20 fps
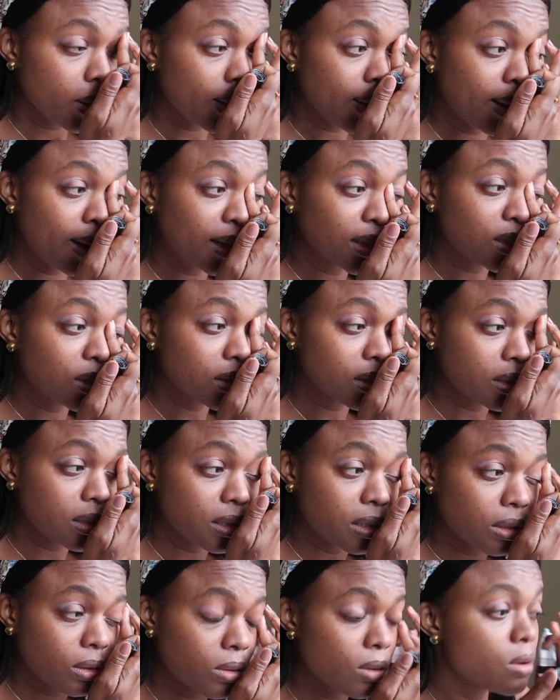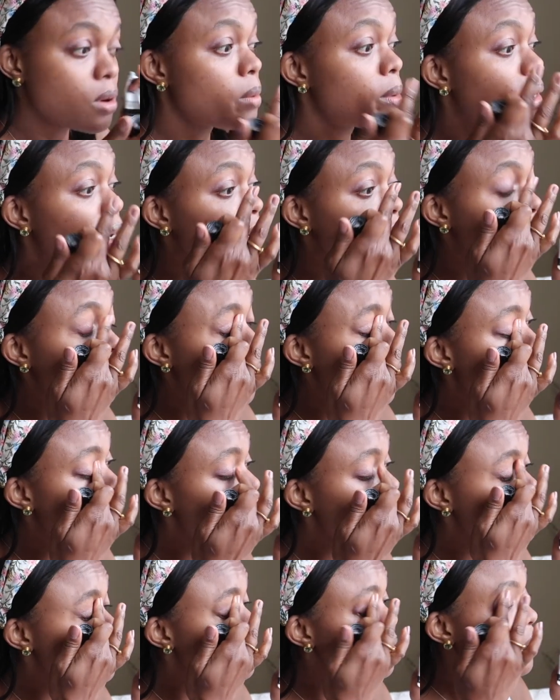Actually, I
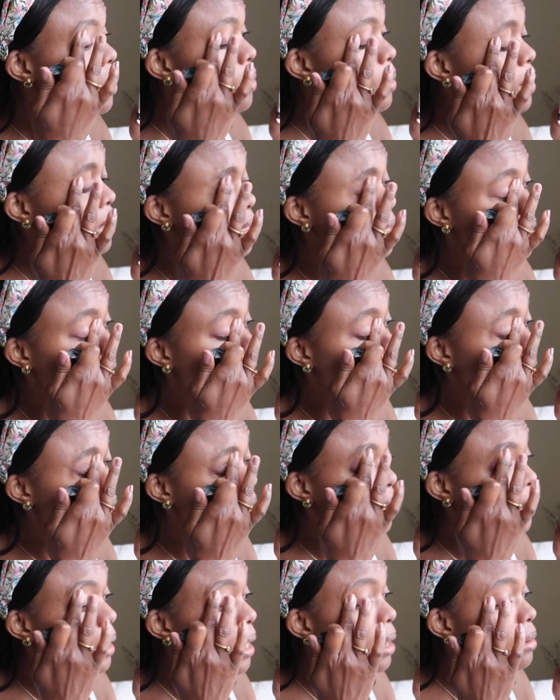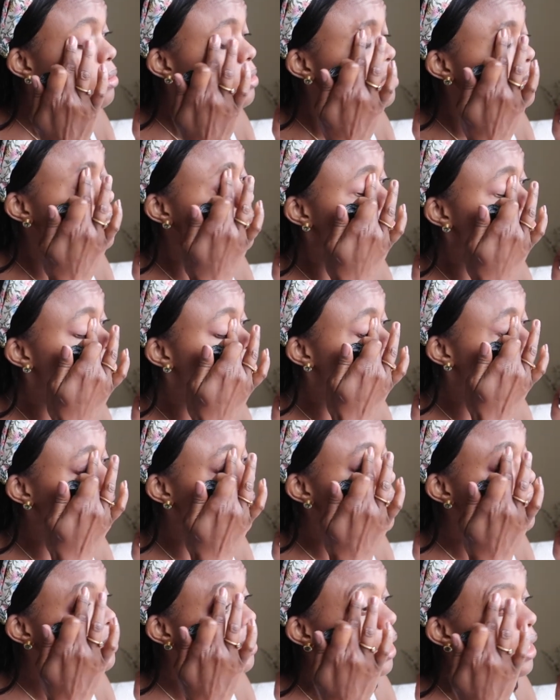was gonna go on a date and then I went to
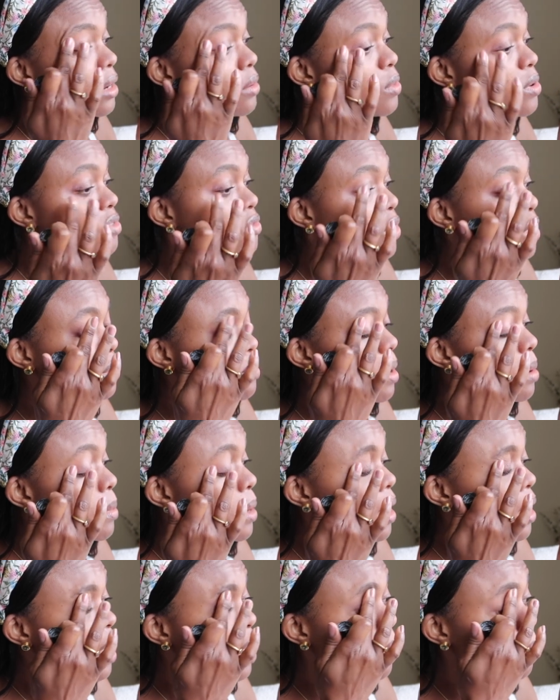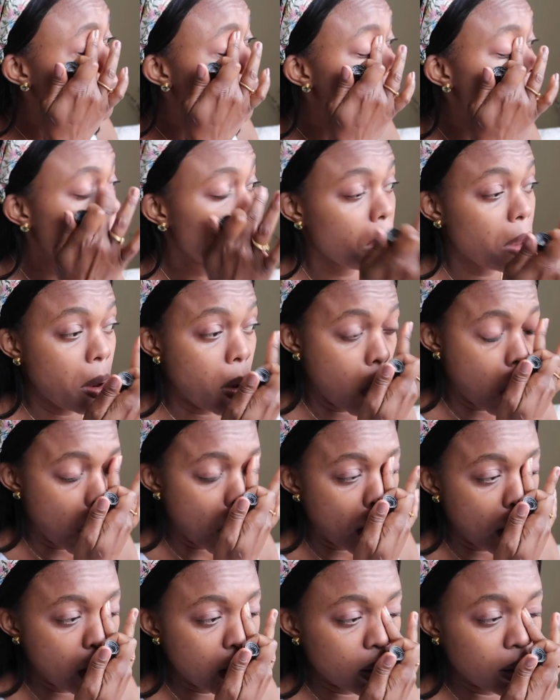Sephora to like refresh my makeup.
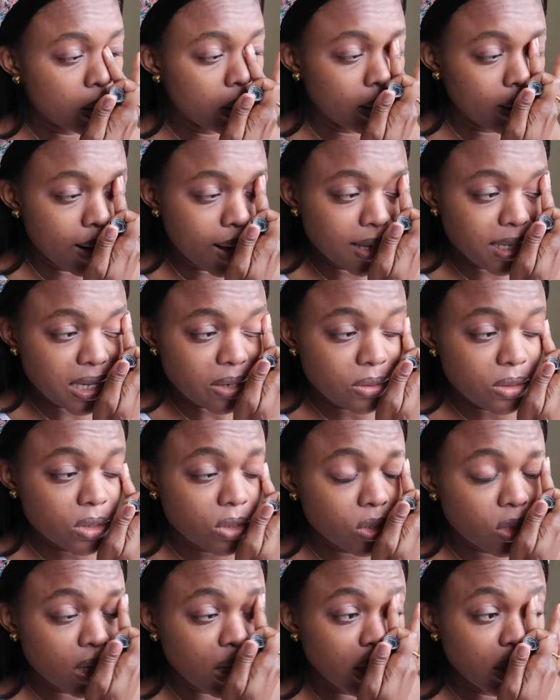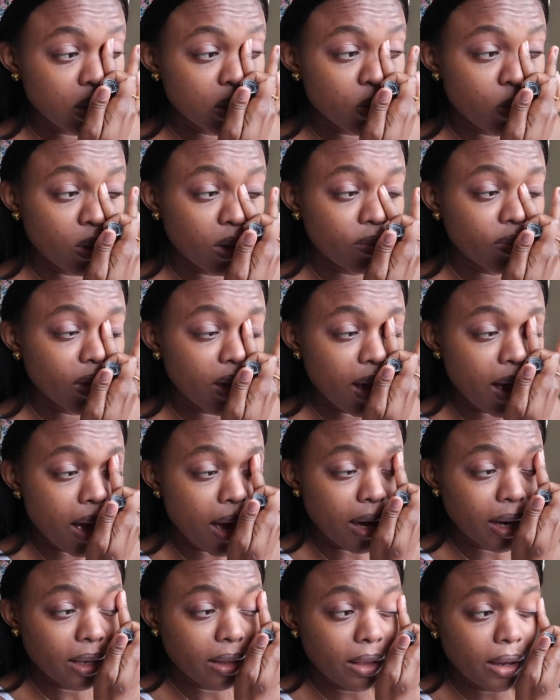And then as I was talking to one of the
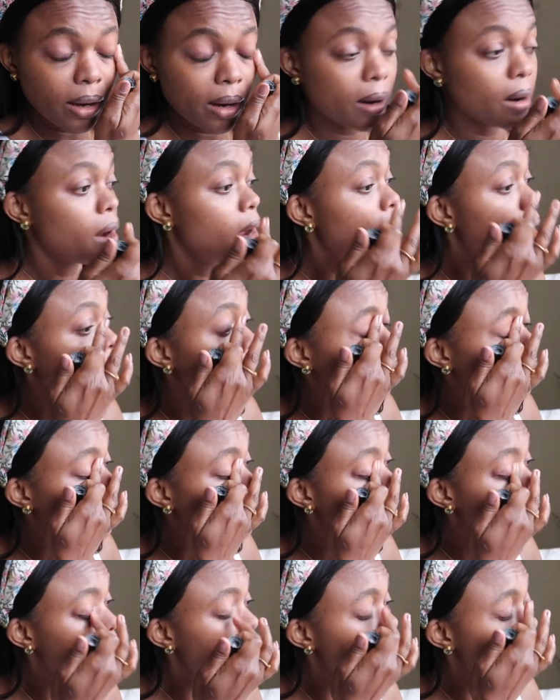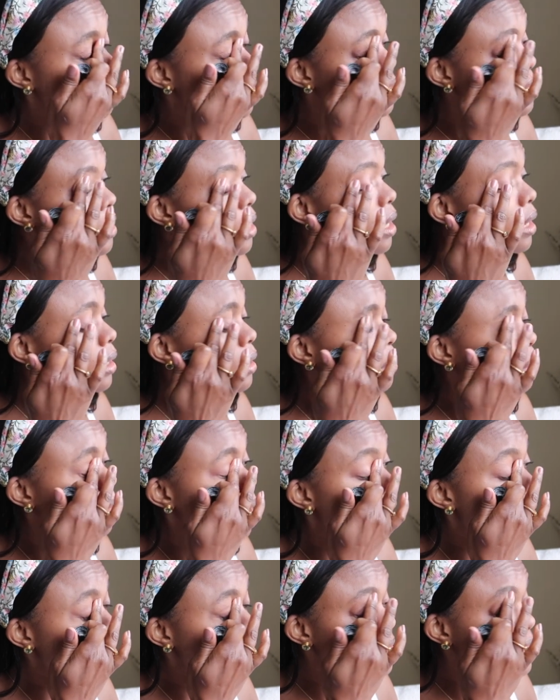guy there, and I was telling
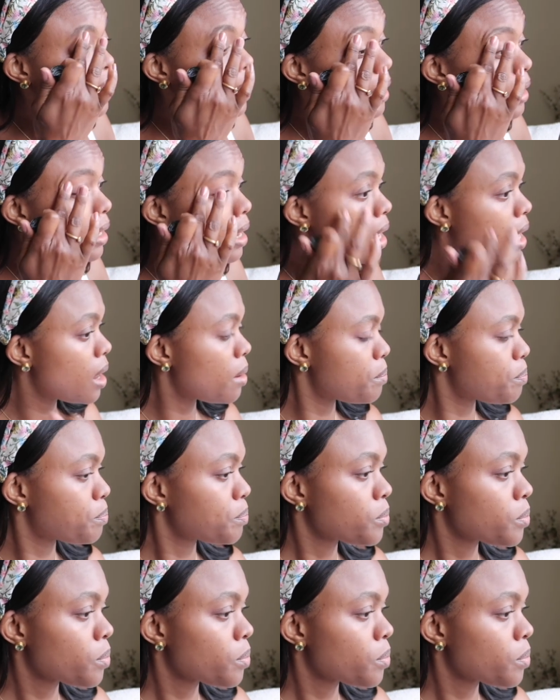him